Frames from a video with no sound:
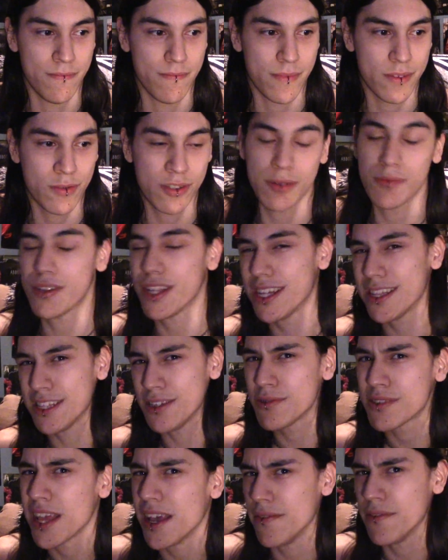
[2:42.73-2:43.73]
which I'm glad they
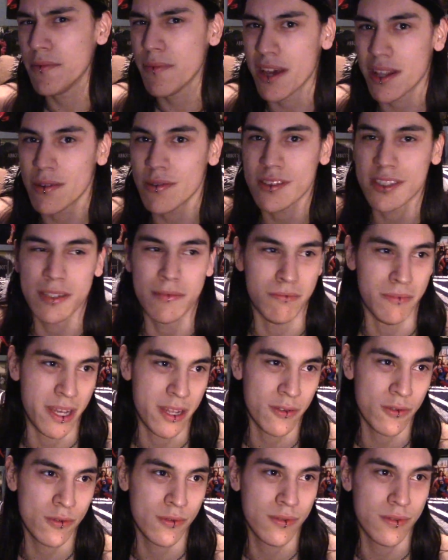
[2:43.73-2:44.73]
used heavy metal instead of
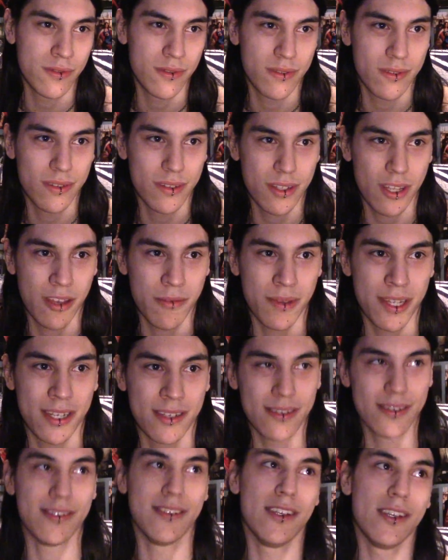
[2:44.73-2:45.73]
metal. I
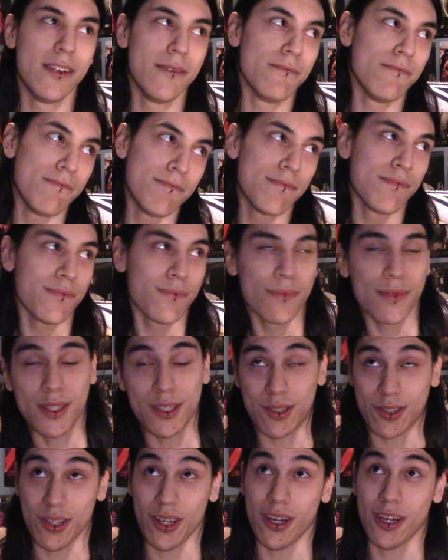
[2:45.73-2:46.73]
mean,
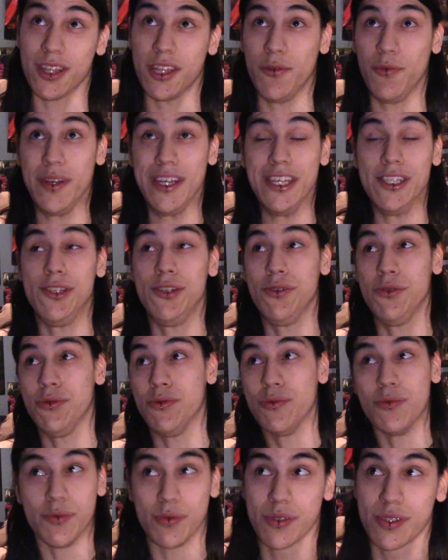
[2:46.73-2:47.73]
the song that we
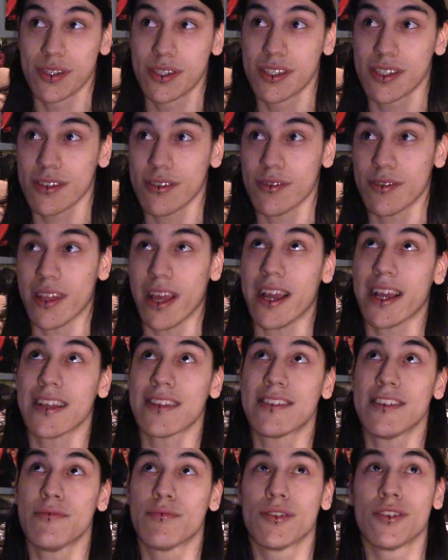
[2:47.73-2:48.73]
used, or I
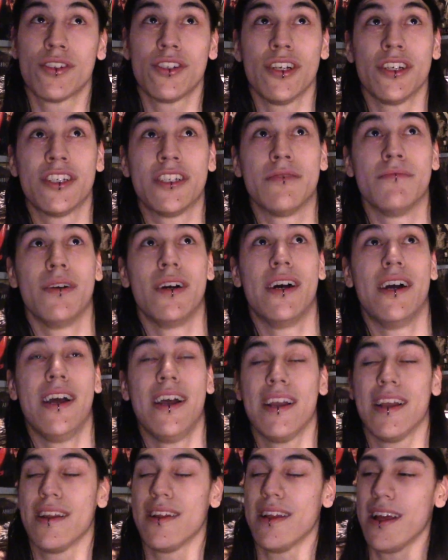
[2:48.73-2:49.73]
guess they were judging
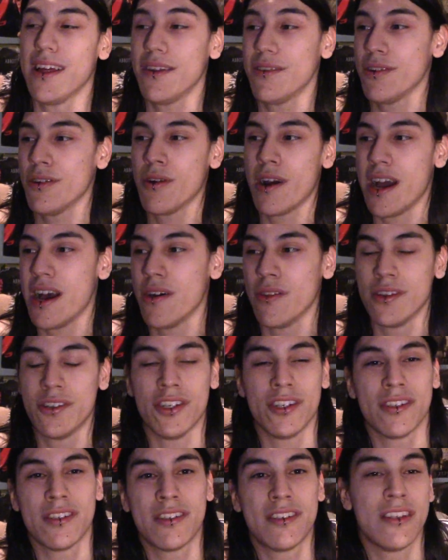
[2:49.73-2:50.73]
by, I don't know how the
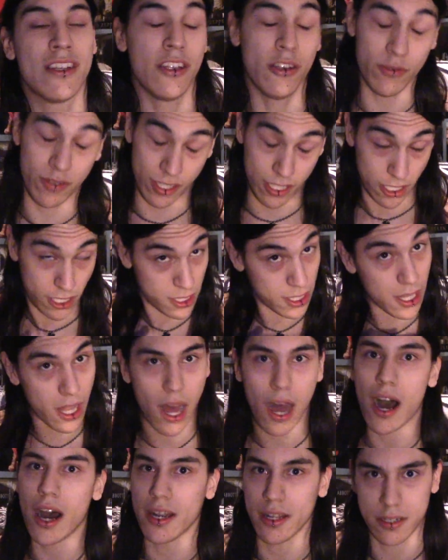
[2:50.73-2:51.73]
judges did it. There was a
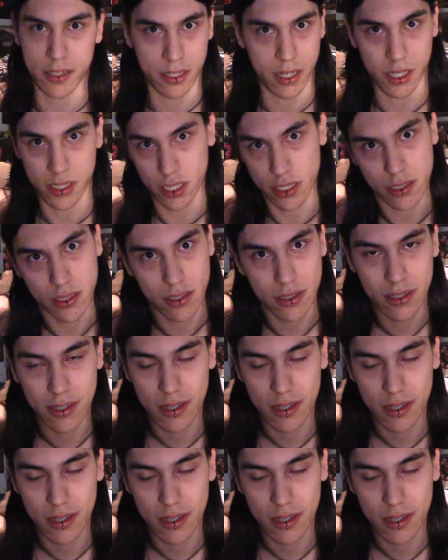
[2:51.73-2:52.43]
lot of judges.